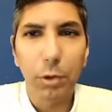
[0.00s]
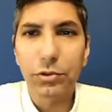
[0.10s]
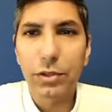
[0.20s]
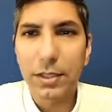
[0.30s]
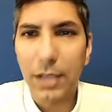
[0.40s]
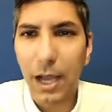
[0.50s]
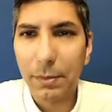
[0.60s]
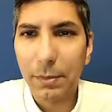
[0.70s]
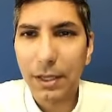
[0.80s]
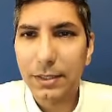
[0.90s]
Most of the
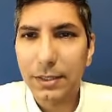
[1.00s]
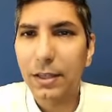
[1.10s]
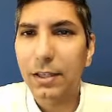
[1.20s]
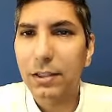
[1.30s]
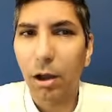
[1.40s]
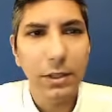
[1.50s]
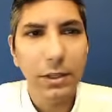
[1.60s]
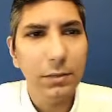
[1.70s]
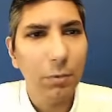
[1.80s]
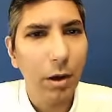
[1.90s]
time, like I said, the
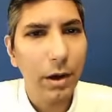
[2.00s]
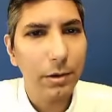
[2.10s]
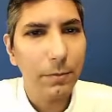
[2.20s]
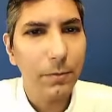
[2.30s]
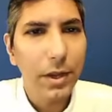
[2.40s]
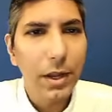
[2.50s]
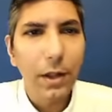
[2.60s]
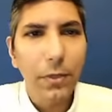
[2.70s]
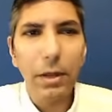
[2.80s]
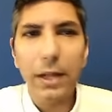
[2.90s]
solvent is water.
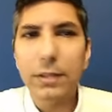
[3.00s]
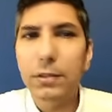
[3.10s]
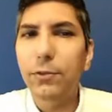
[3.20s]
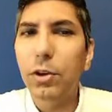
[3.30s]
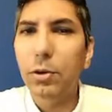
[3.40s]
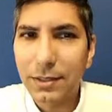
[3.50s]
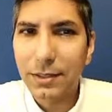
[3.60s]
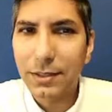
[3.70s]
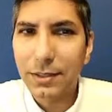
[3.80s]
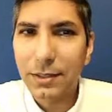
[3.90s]
There are lots of
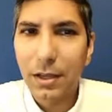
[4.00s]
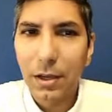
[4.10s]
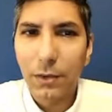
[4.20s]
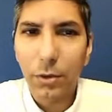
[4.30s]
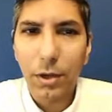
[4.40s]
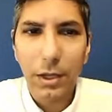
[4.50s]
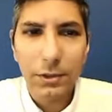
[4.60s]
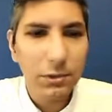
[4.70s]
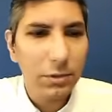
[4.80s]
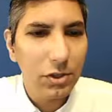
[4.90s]
units for
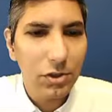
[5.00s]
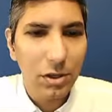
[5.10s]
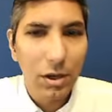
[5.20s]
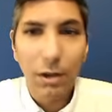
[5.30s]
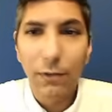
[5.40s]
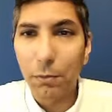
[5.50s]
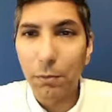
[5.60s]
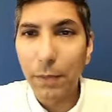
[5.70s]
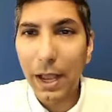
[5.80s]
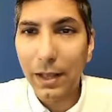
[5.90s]
concentration.
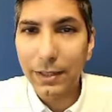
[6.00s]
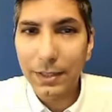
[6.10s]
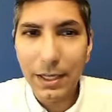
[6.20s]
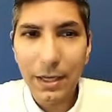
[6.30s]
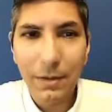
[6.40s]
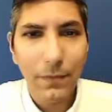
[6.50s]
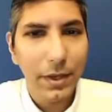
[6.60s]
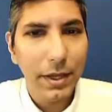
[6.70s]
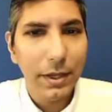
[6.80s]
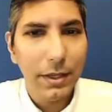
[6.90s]
Formality
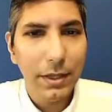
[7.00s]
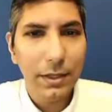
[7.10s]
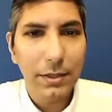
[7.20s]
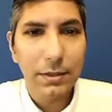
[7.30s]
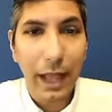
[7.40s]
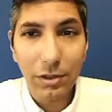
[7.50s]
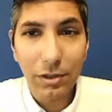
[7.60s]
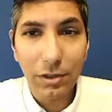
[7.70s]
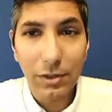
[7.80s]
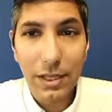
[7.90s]
is
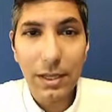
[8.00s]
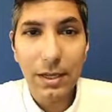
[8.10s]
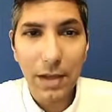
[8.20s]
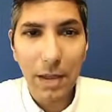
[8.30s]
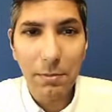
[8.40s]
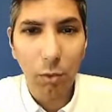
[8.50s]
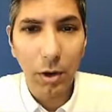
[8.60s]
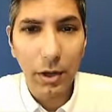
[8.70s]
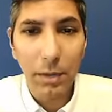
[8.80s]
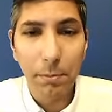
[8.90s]
actually the name of
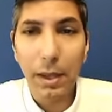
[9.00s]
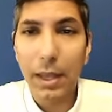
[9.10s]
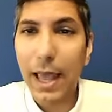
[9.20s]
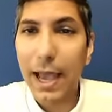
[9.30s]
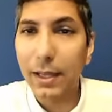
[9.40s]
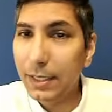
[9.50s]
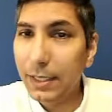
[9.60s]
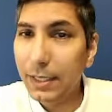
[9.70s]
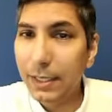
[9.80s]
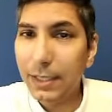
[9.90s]
one. A
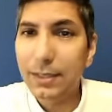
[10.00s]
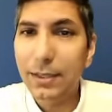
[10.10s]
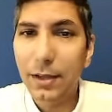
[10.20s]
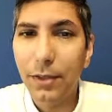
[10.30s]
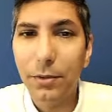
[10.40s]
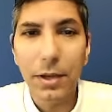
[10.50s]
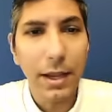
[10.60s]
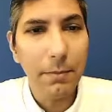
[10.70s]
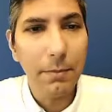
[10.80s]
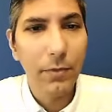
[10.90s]
molality is another
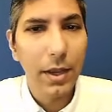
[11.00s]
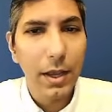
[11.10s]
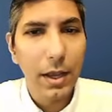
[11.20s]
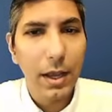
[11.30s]
name.